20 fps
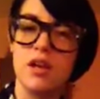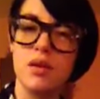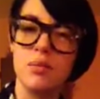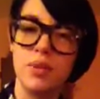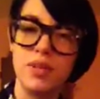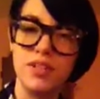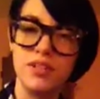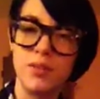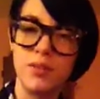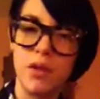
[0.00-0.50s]

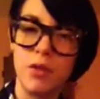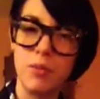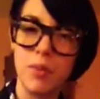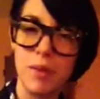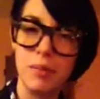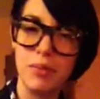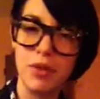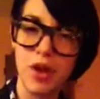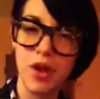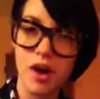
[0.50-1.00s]
Please follow my
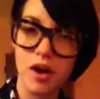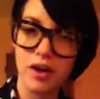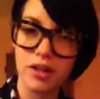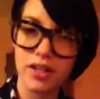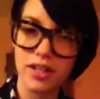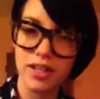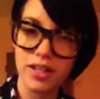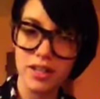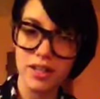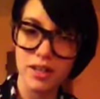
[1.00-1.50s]
blog.
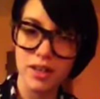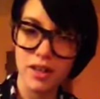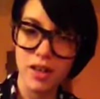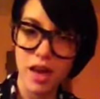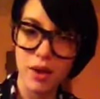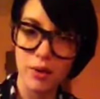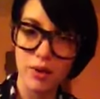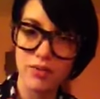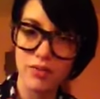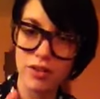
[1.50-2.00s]

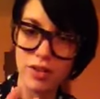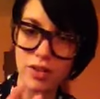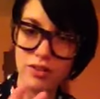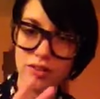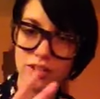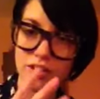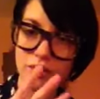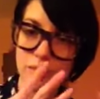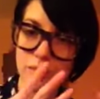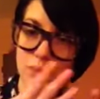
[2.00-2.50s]
However,
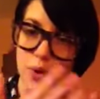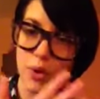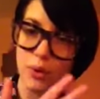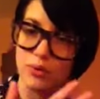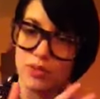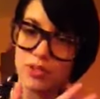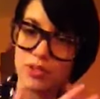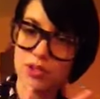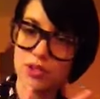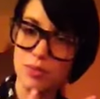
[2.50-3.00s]
nothing's been
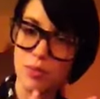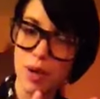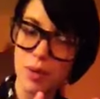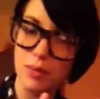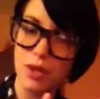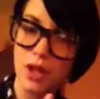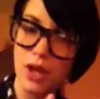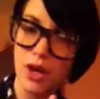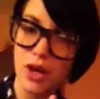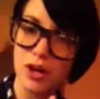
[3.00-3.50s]
posted to my
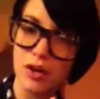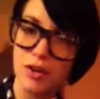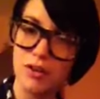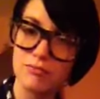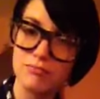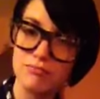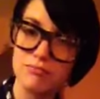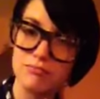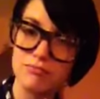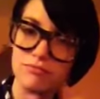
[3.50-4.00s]
blog
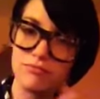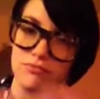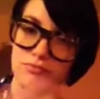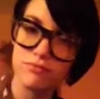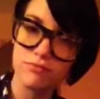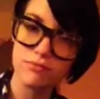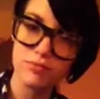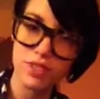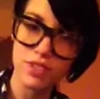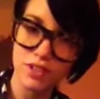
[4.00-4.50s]

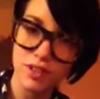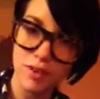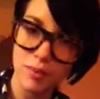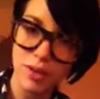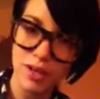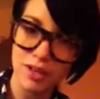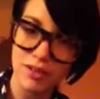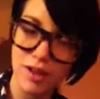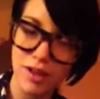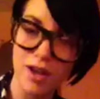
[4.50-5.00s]
since I've
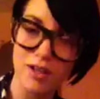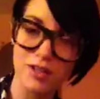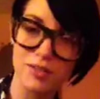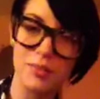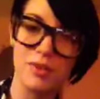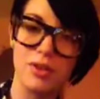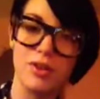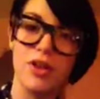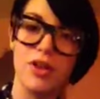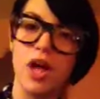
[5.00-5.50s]
been in the
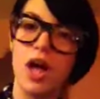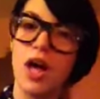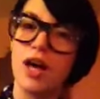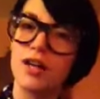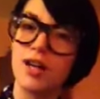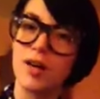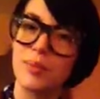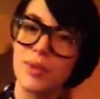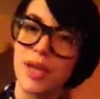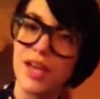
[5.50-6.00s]
hospital.
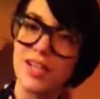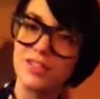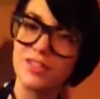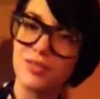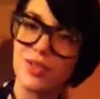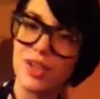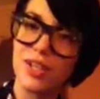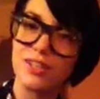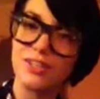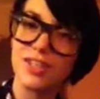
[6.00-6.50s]
Cupcakes,
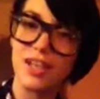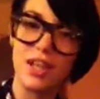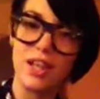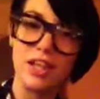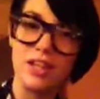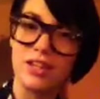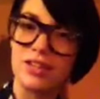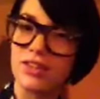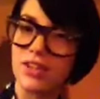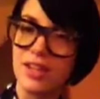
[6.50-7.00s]
rings, and
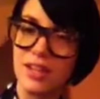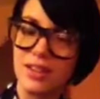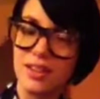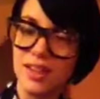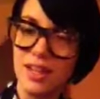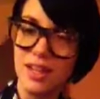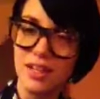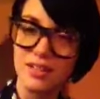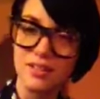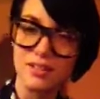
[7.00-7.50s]
glittery
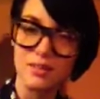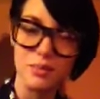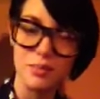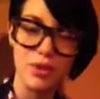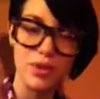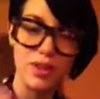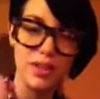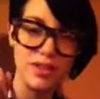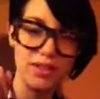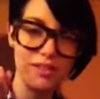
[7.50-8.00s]
things.
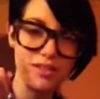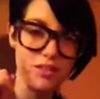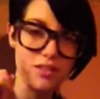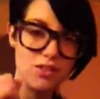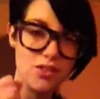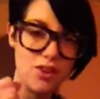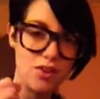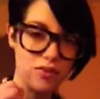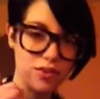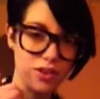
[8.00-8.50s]
Please
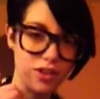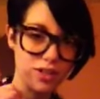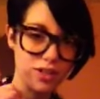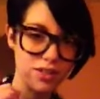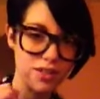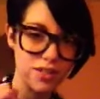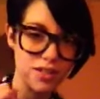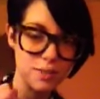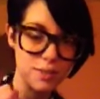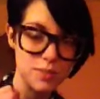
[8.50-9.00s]
don't forget to
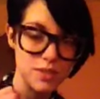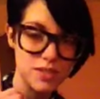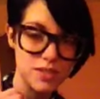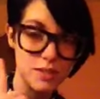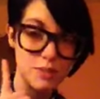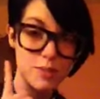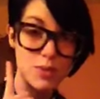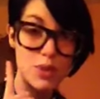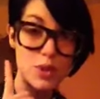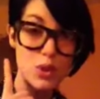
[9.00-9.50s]
hit
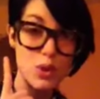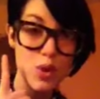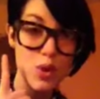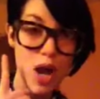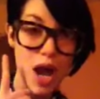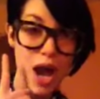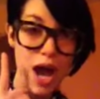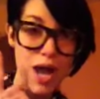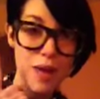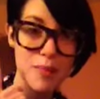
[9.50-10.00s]

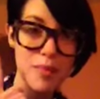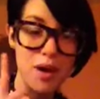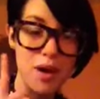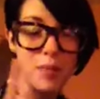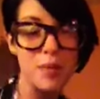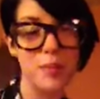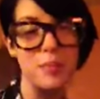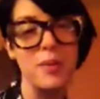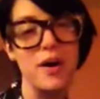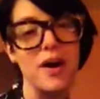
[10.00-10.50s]
subscribe up
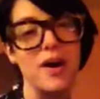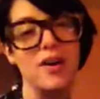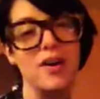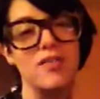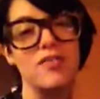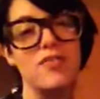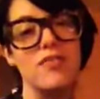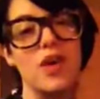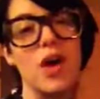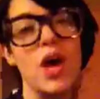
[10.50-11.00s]

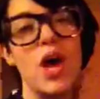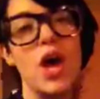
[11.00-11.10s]
above.